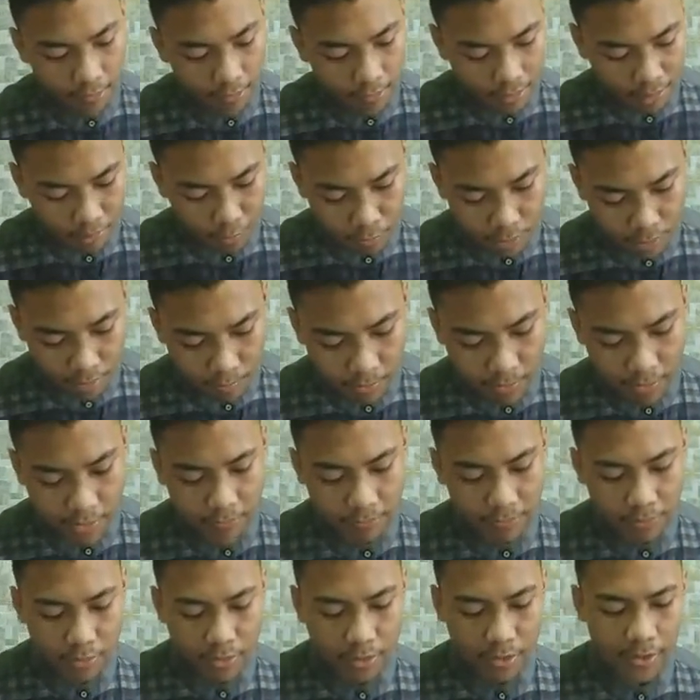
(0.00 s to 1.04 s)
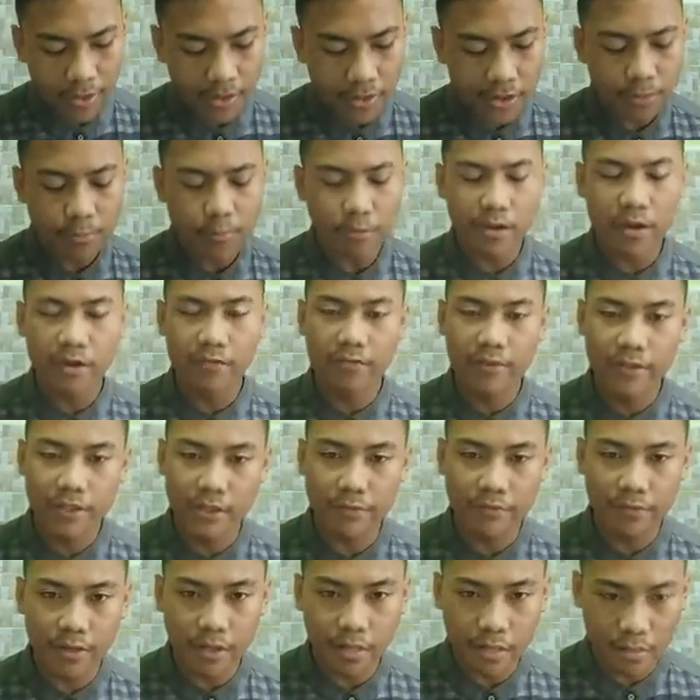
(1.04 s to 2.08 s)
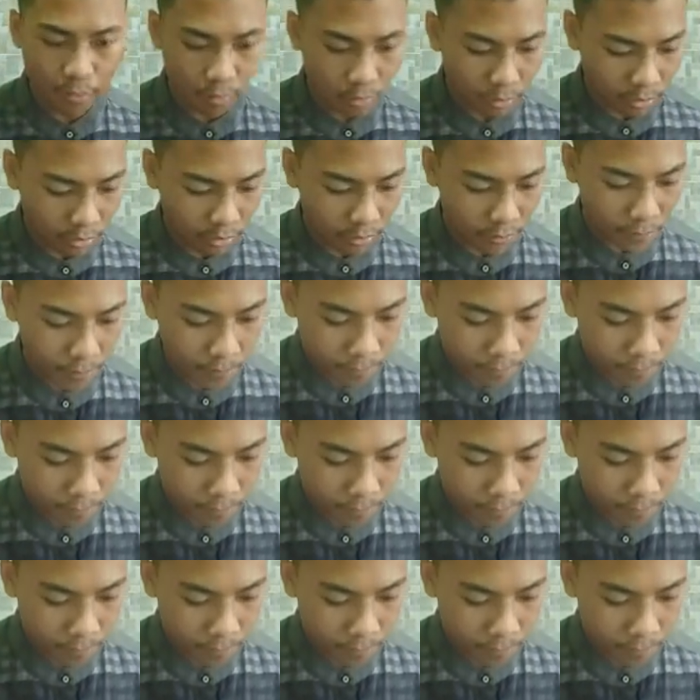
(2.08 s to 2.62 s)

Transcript: or responsibility of using gadget more effective at school.